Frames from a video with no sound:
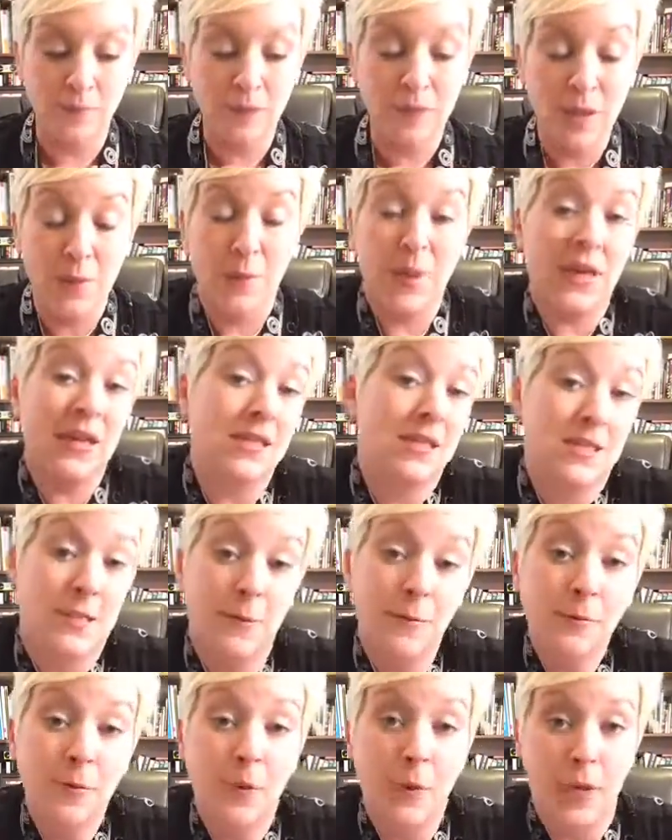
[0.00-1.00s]
But at
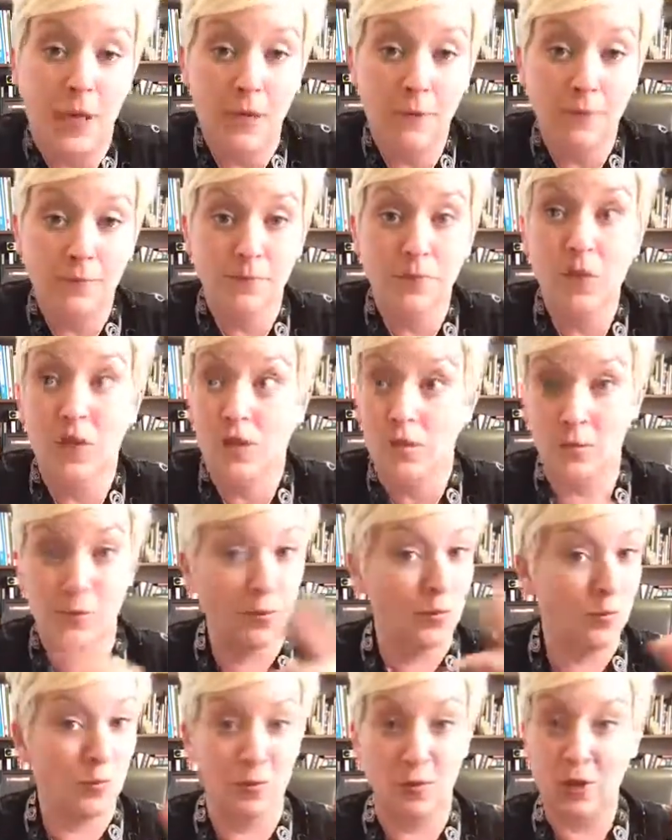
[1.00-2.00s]
some point,
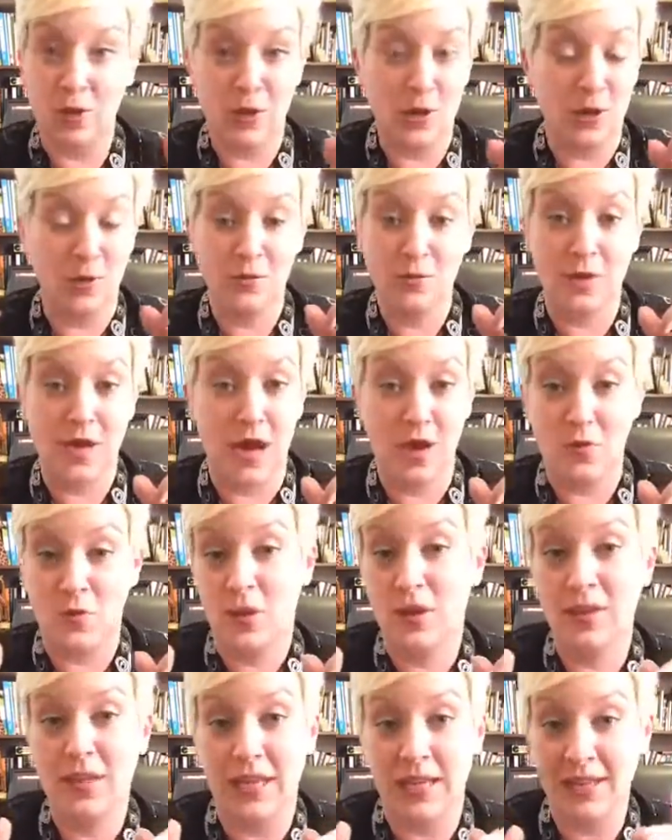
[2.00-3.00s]
you know, God
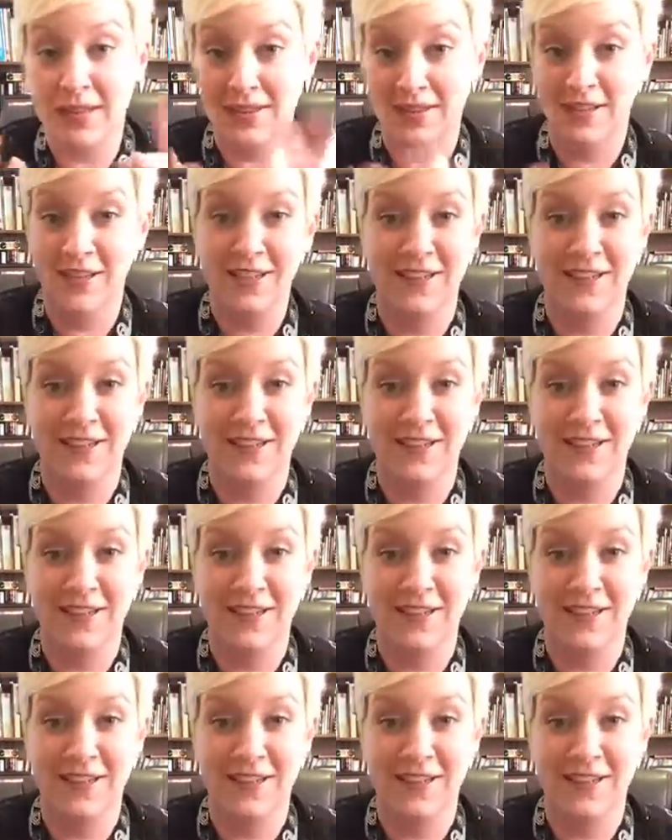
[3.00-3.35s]
willing,